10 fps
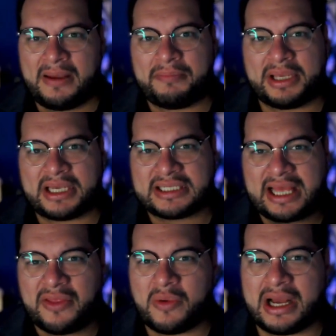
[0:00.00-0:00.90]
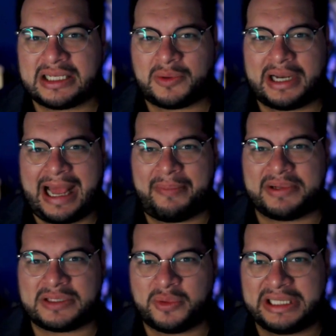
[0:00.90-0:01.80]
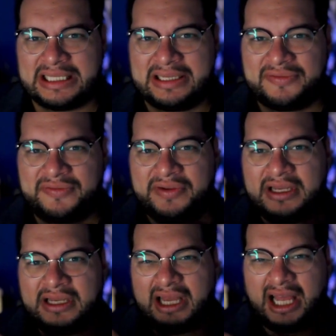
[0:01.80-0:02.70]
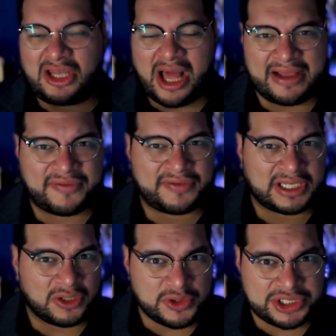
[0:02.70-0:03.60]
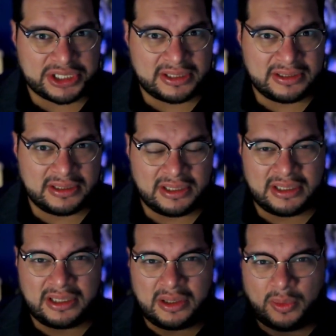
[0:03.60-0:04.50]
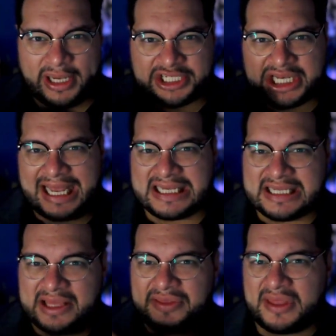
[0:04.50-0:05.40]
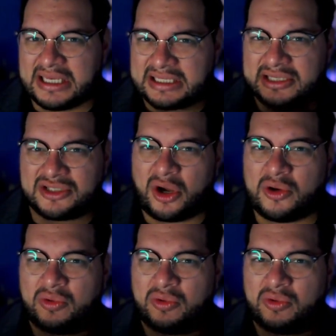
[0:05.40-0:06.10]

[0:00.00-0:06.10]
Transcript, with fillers: because otherwise, what happens, we live a life of illusion. We're chasing things that don't